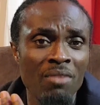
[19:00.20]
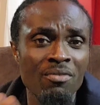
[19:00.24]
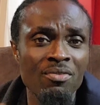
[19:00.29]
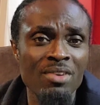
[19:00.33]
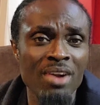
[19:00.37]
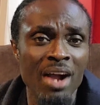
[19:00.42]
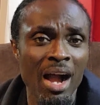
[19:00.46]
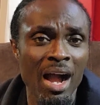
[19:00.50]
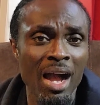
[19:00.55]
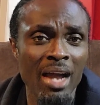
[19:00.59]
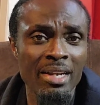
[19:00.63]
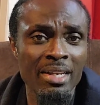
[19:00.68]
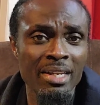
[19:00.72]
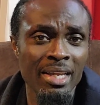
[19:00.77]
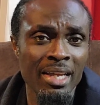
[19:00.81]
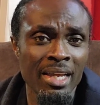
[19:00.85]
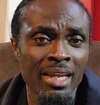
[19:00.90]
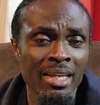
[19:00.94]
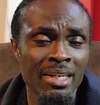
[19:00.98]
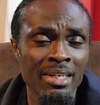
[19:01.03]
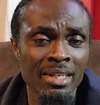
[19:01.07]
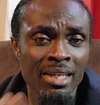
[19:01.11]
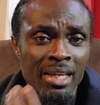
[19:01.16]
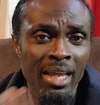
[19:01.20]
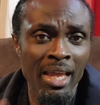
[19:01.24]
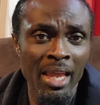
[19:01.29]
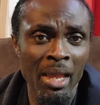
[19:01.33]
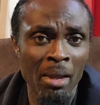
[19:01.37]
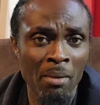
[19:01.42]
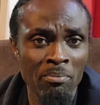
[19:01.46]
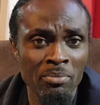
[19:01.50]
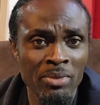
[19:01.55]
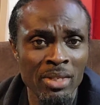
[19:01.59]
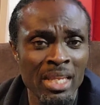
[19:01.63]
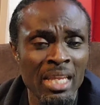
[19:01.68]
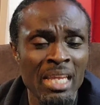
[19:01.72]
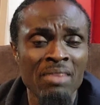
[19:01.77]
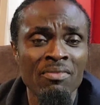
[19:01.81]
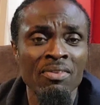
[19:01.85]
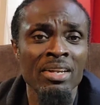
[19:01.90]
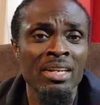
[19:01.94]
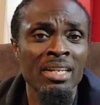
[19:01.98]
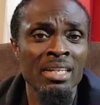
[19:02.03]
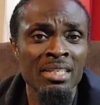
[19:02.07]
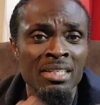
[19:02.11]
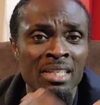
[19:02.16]
of God in him,
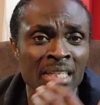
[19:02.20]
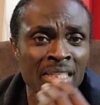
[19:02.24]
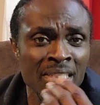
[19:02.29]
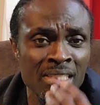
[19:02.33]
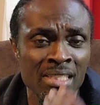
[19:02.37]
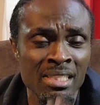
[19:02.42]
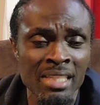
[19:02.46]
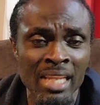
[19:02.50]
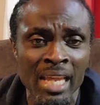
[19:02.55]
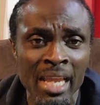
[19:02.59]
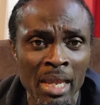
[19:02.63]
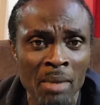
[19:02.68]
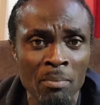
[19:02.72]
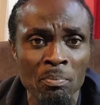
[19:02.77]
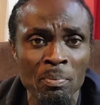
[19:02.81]
even in the name.